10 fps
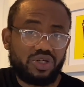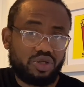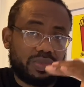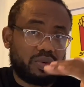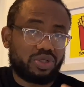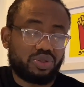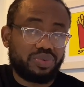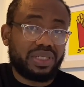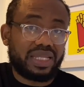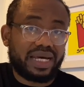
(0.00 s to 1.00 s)
You might want to
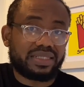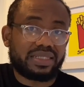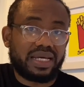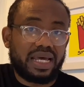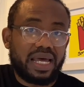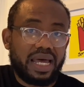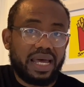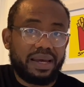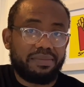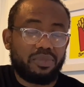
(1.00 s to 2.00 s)
read that
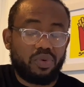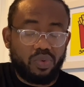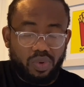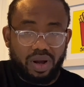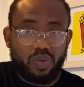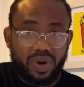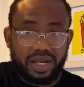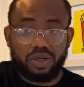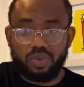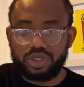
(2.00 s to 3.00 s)
while
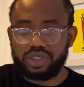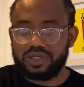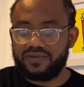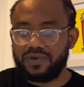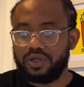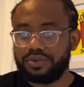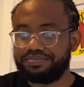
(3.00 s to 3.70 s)
you watch this video.